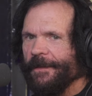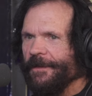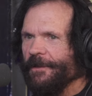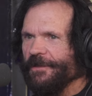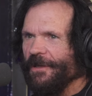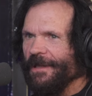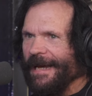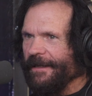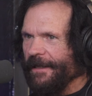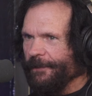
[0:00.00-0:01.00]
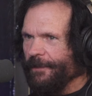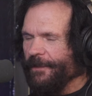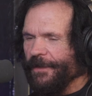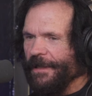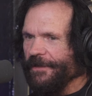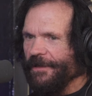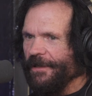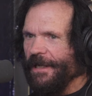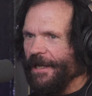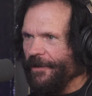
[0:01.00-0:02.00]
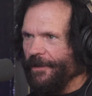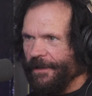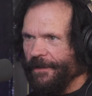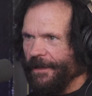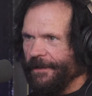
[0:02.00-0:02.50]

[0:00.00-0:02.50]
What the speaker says: There was a lot of things in the area,